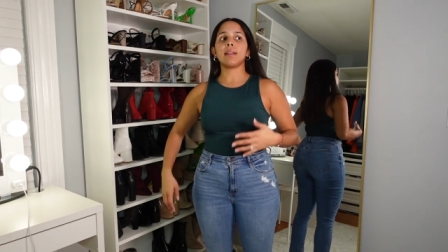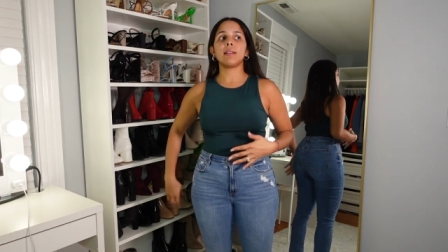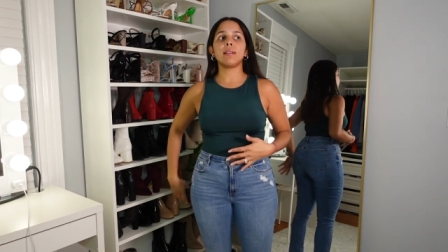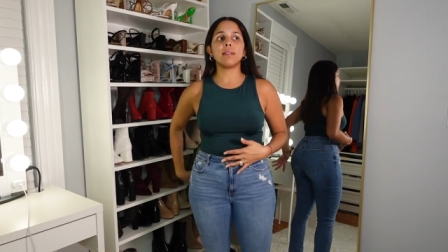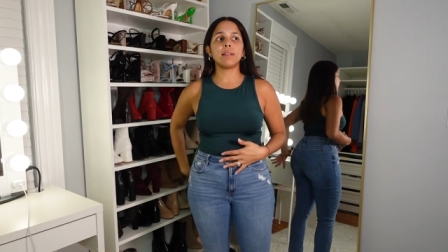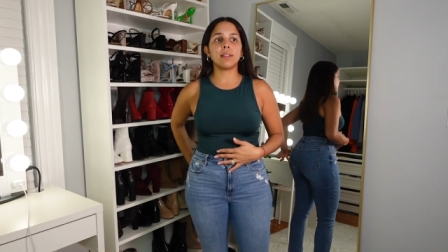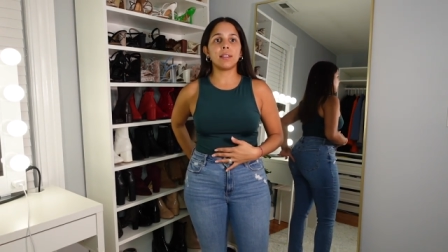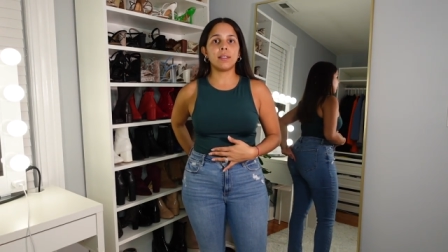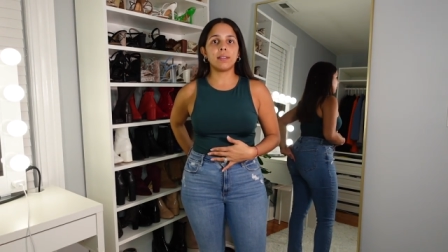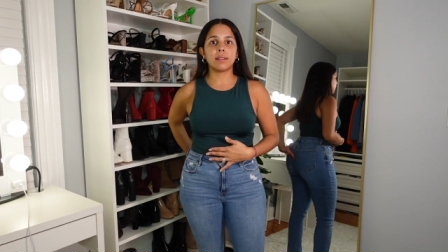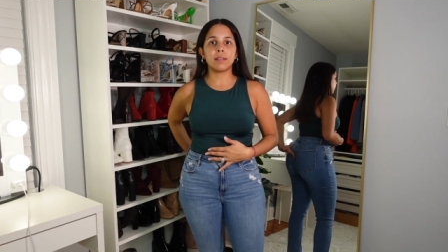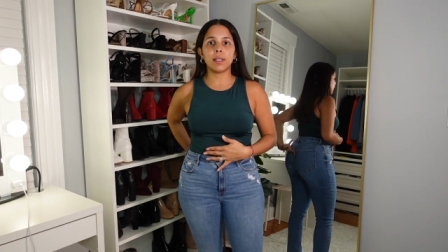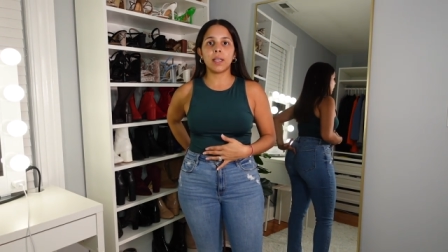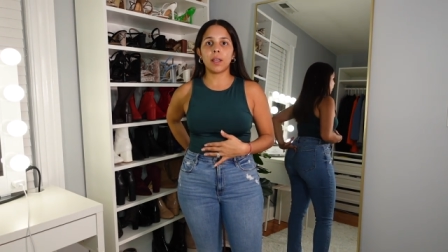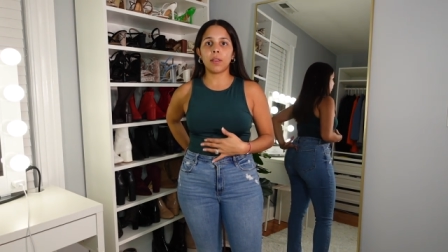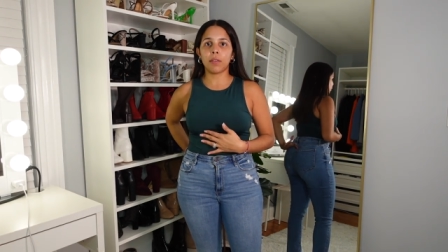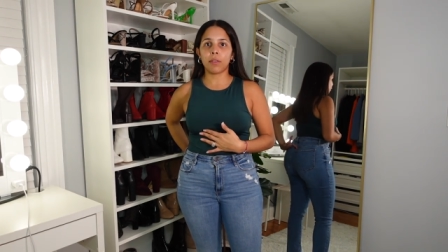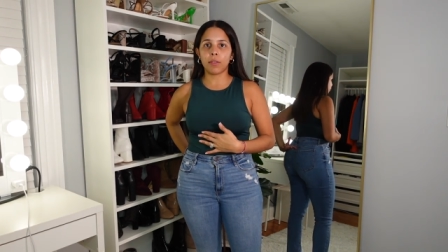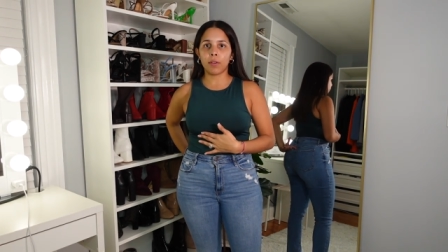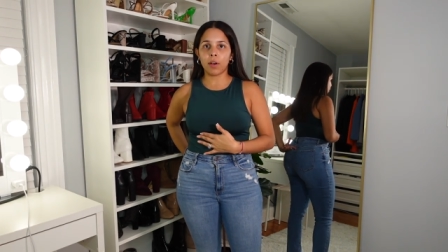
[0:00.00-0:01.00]
This is a
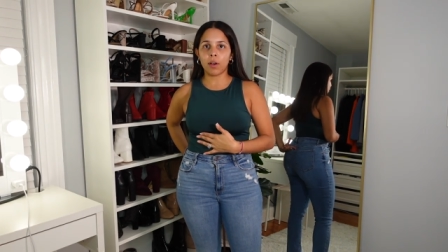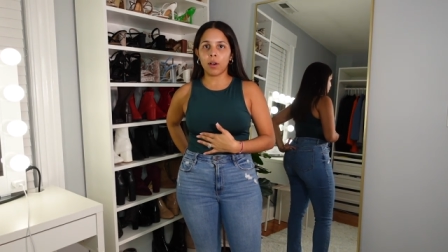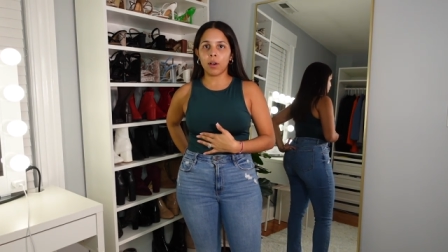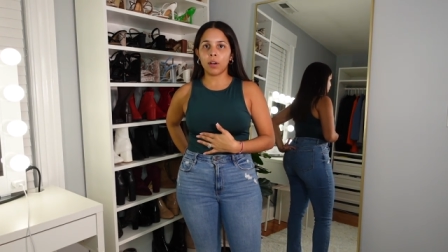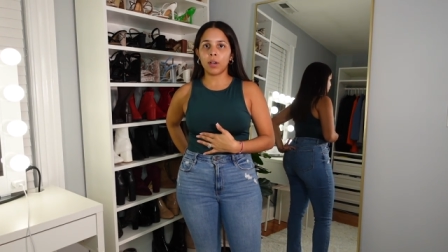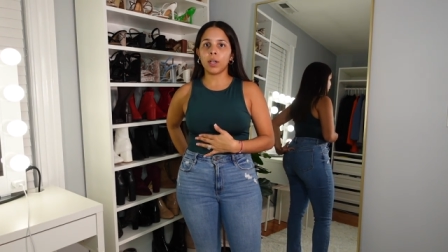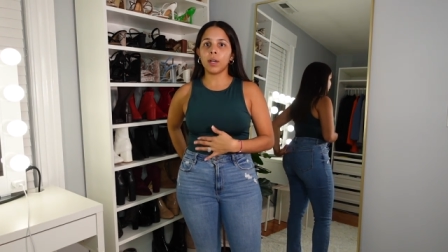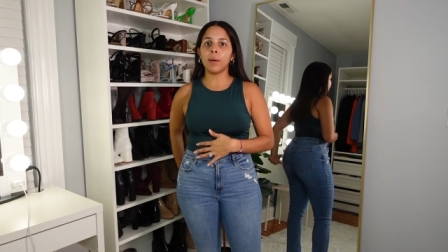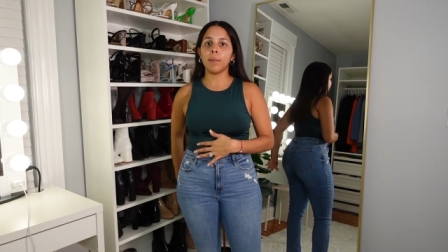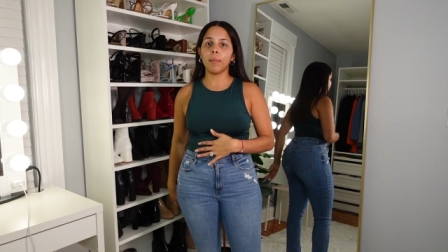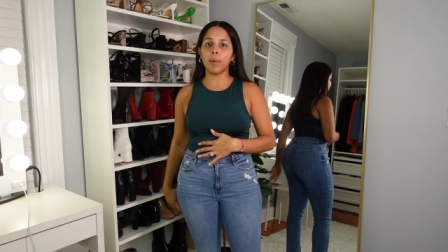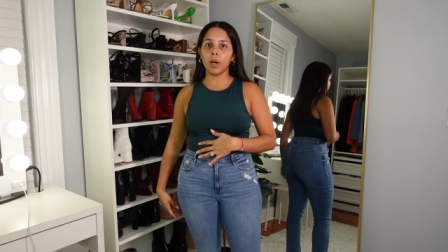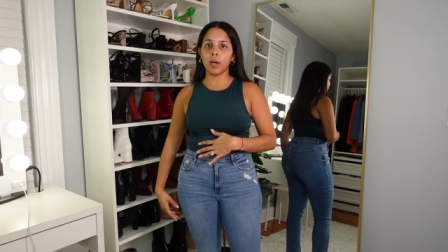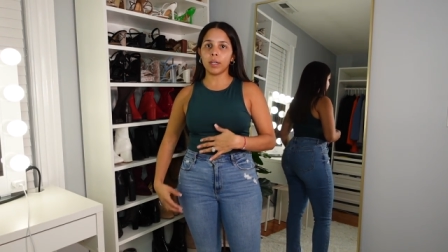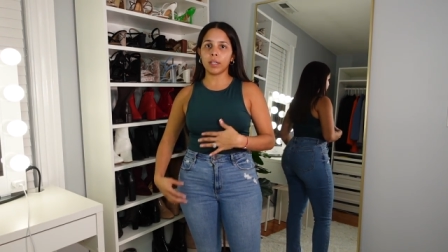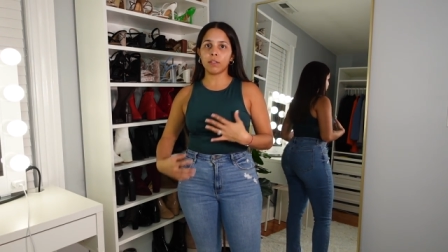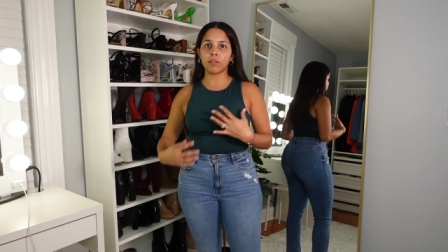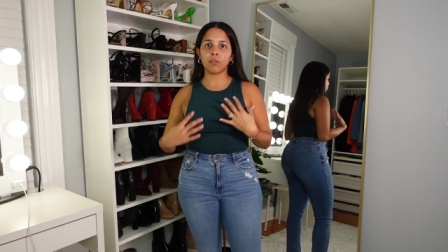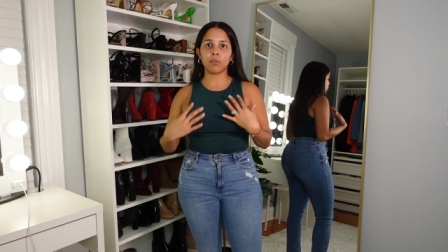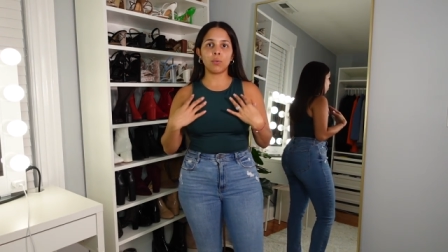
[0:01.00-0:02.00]
thong
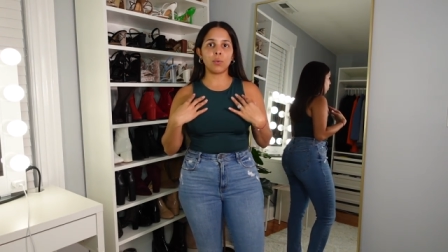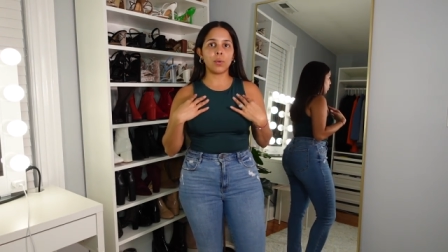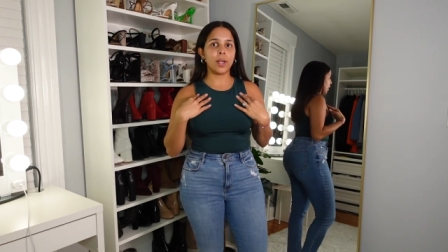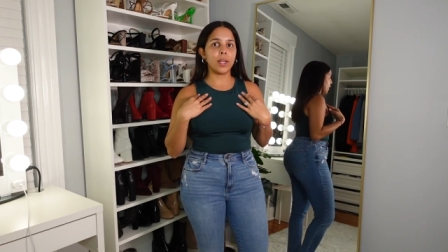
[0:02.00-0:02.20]
bodysuit